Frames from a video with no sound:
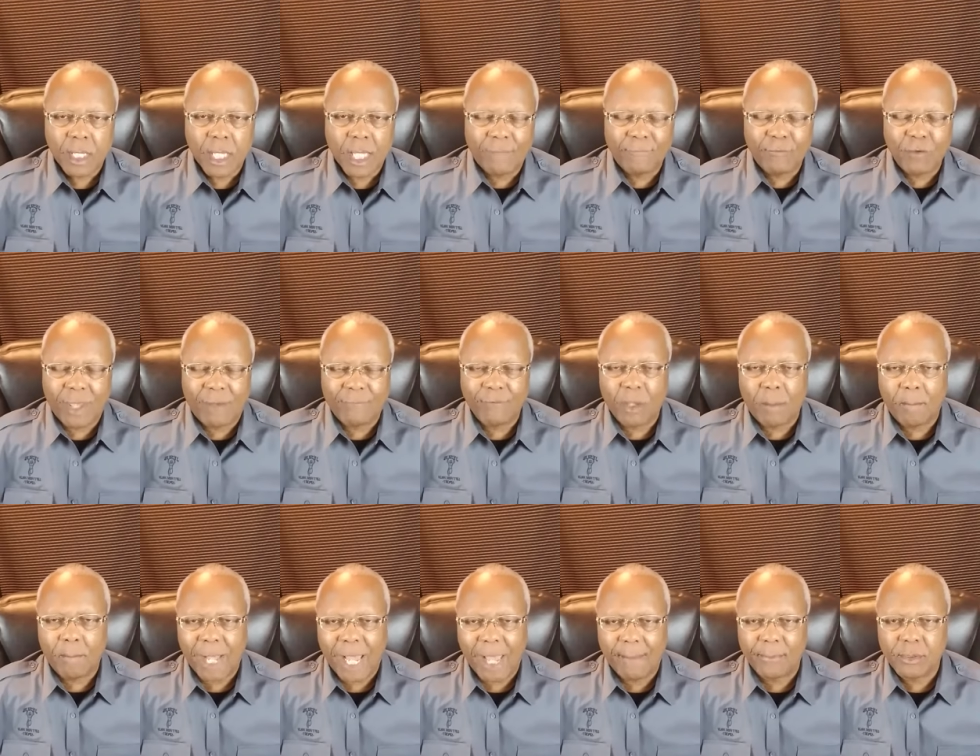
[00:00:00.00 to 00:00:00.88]
if you have
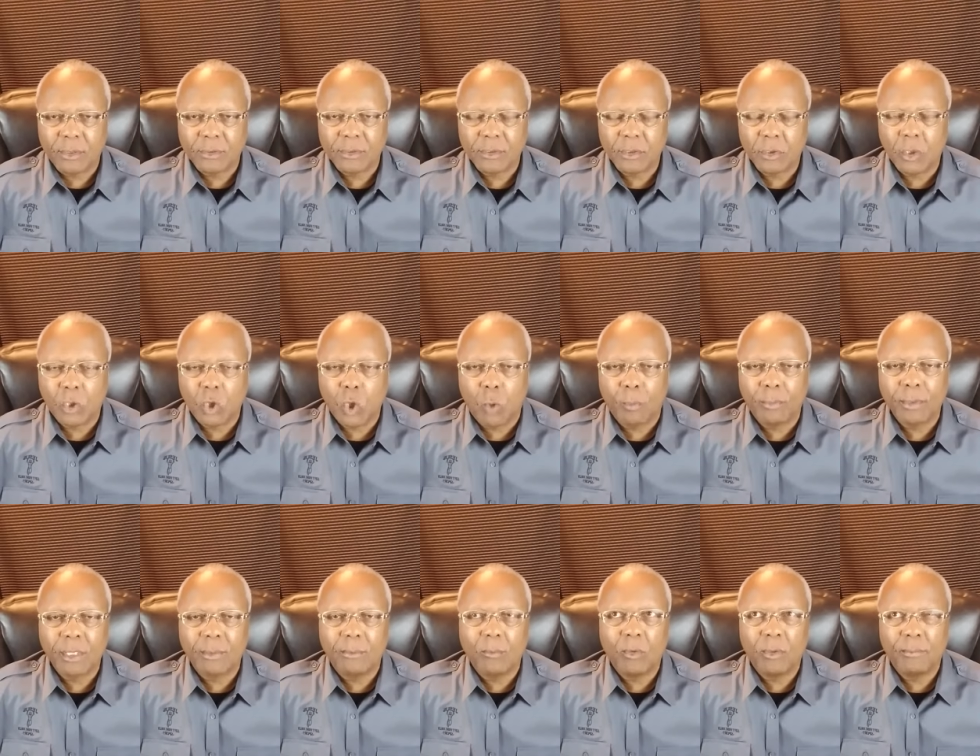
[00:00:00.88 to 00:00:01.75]
your Bibles, you could
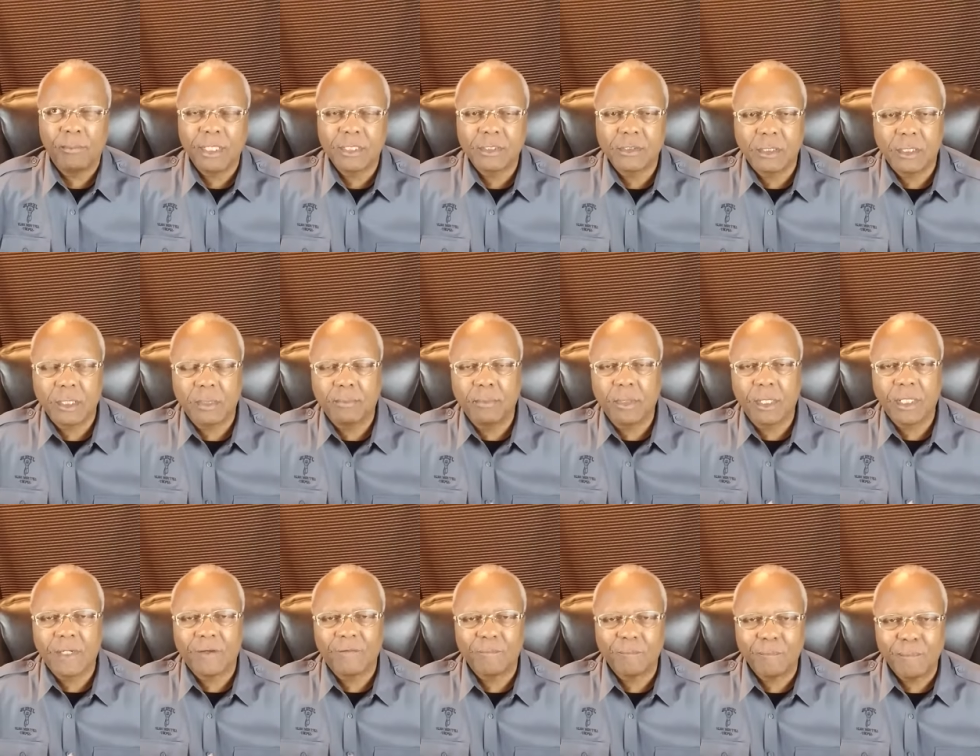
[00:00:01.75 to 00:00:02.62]
open them with me to the
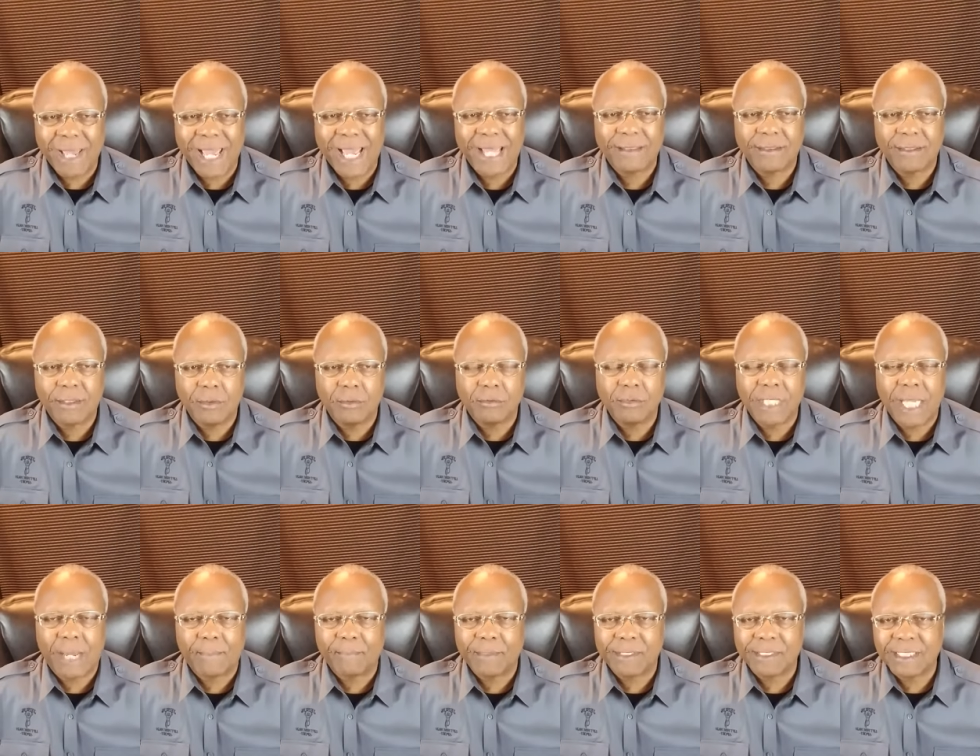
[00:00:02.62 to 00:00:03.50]
book of Matthew,
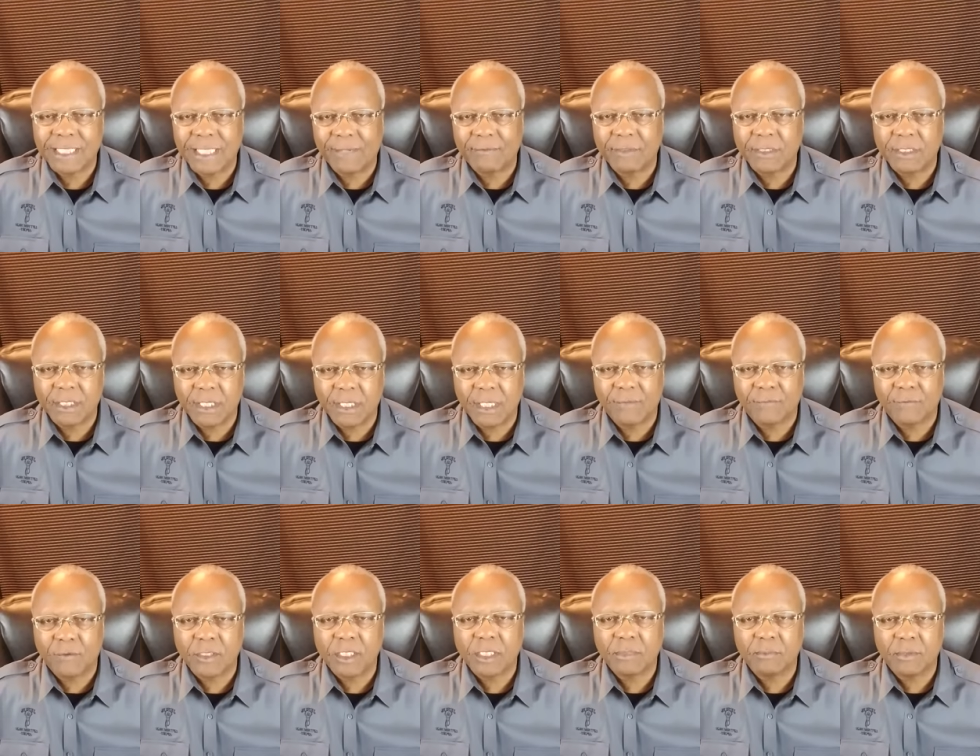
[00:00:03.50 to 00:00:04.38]
chapter seventeen and
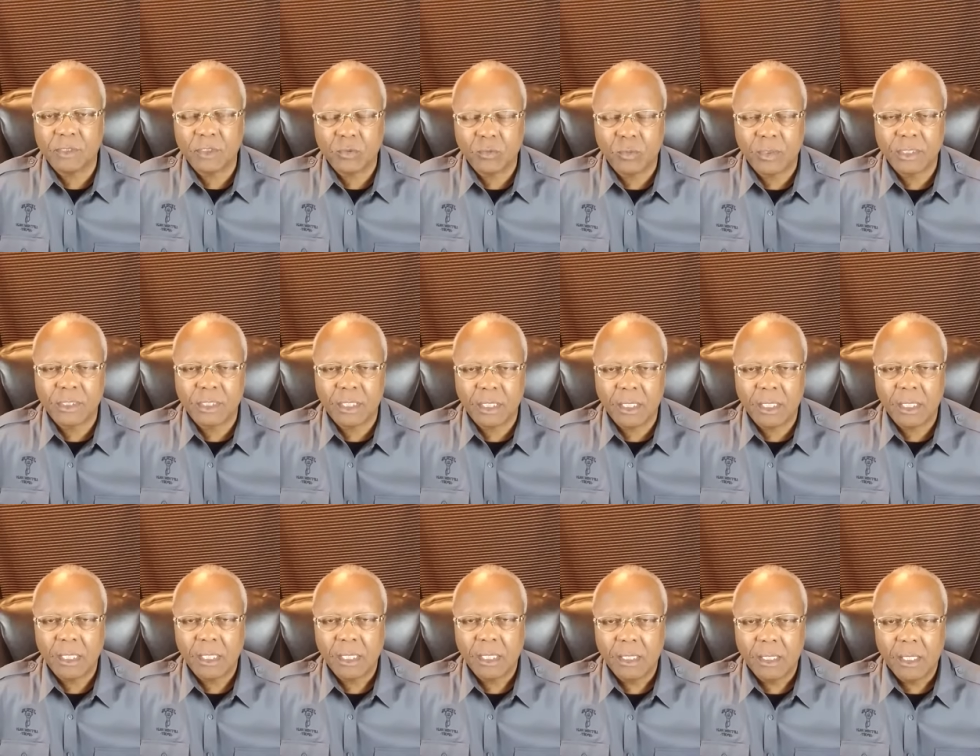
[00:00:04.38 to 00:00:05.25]
verse number
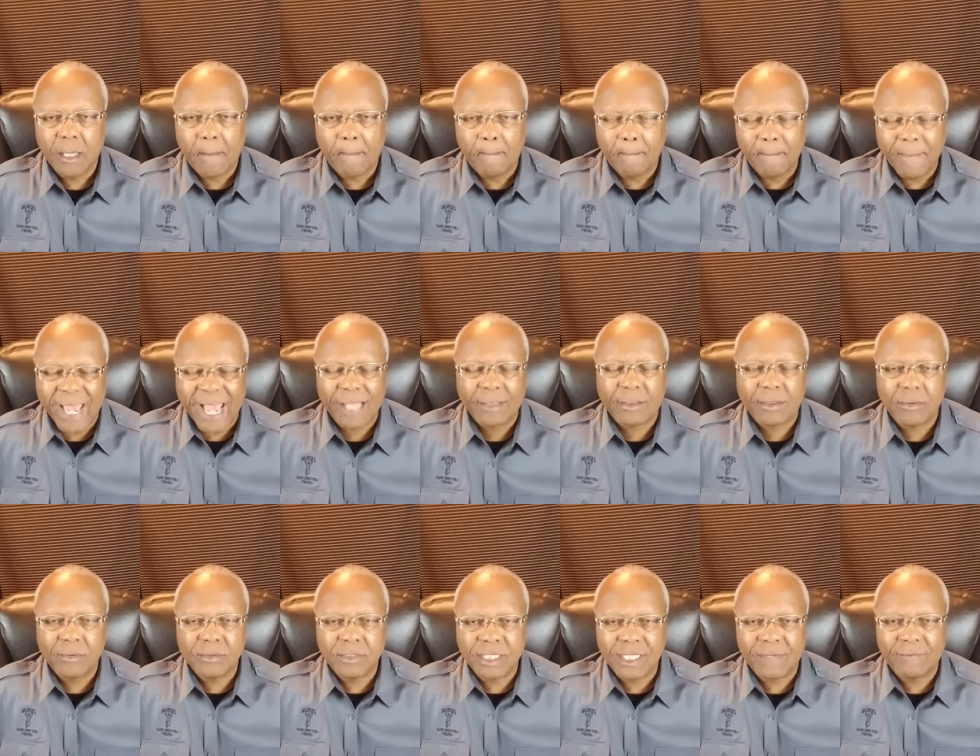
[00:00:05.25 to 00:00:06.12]
twenty.
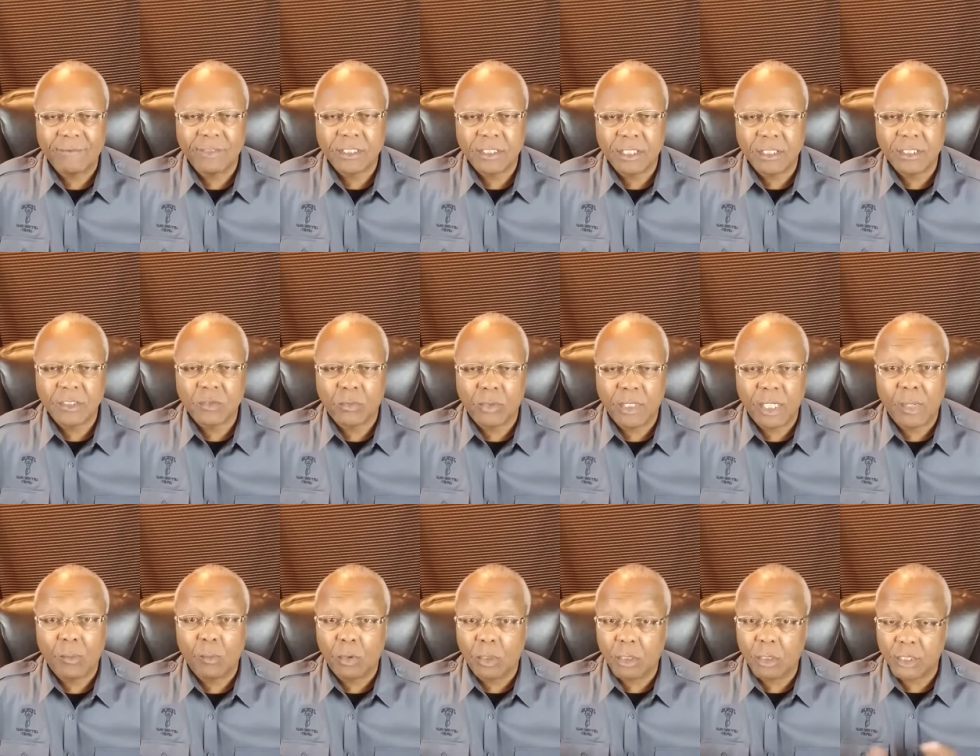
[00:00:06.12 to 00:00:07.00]
Matthew 17,
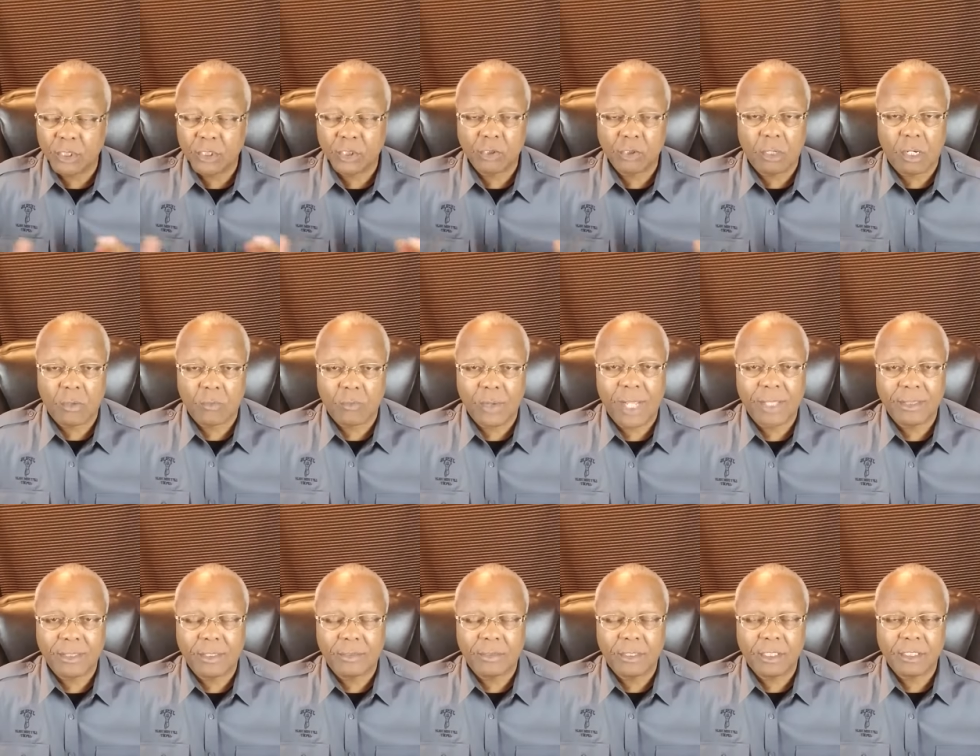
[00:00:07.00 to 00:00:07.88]
20. And we're going to start
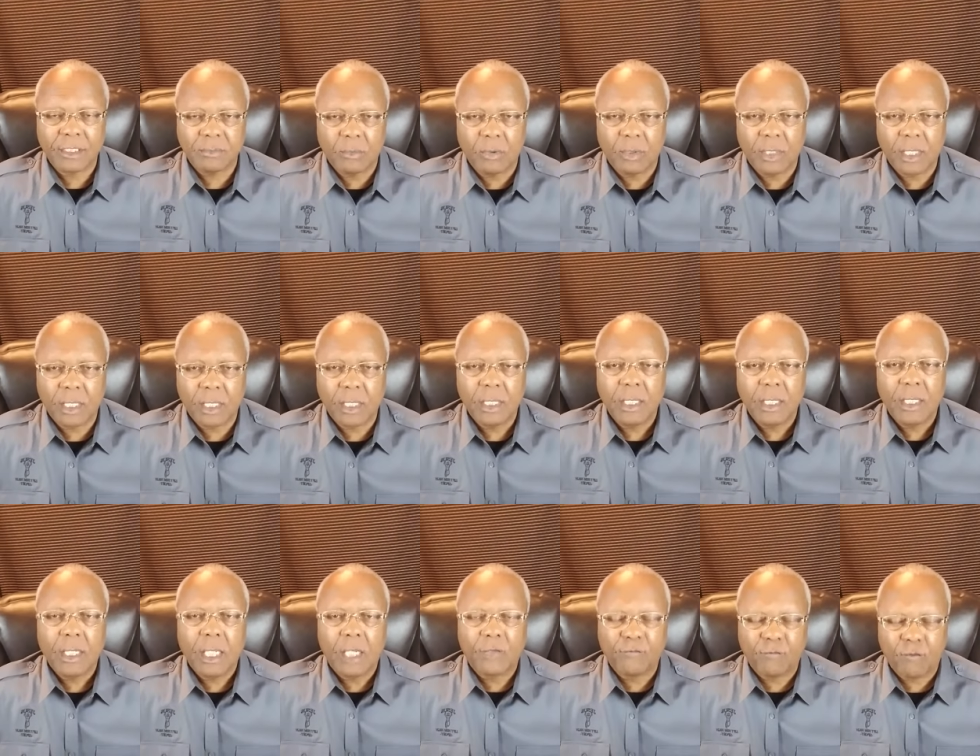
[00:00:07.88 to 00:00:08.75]
right there this morning
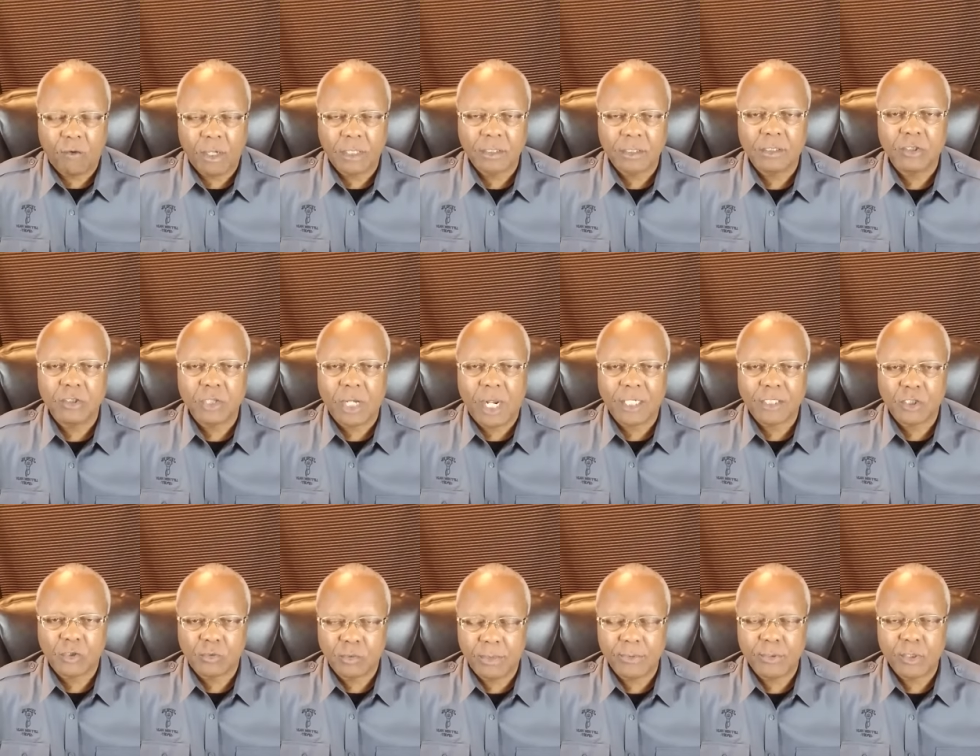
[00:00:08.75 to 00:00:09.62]
as far as our
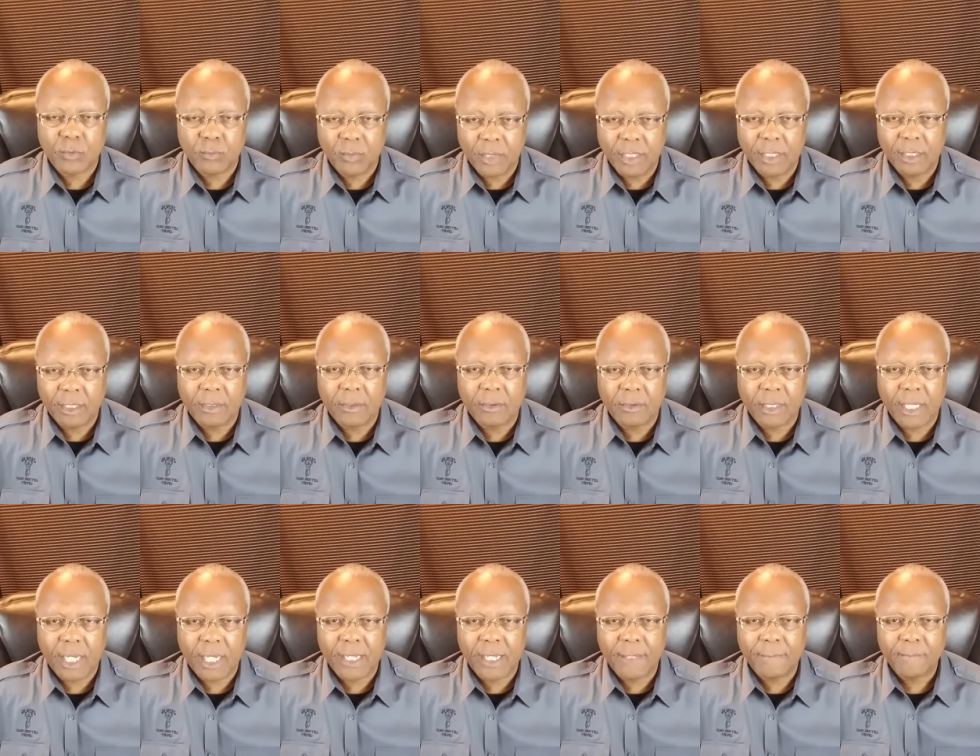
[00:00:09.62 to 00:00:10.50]
scripture reading,
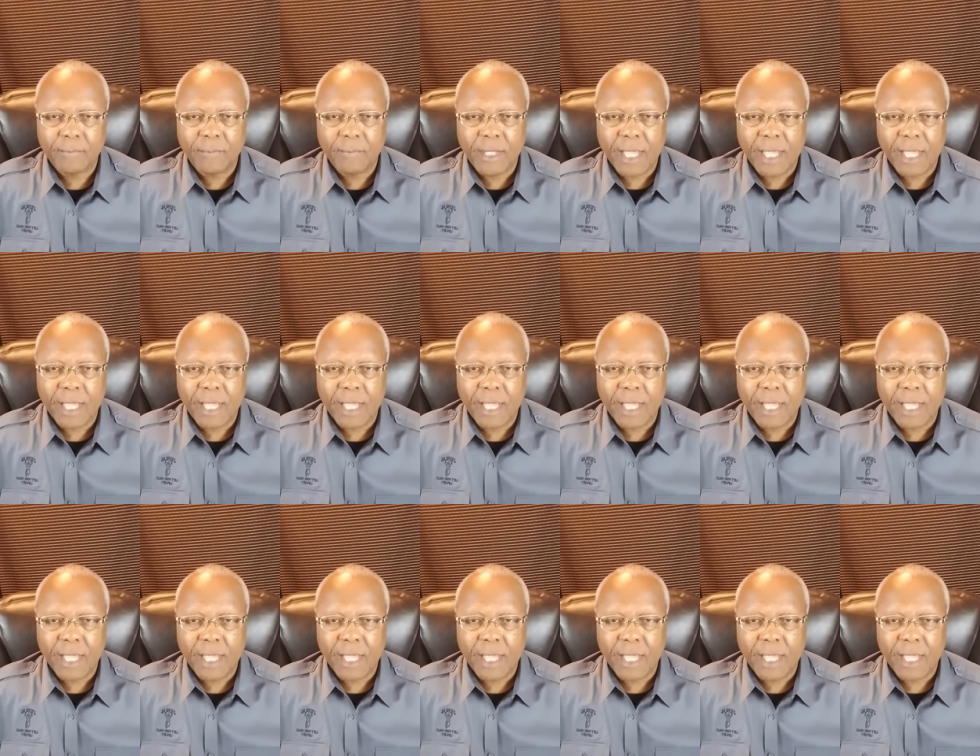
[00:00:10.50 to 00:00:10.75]
okay?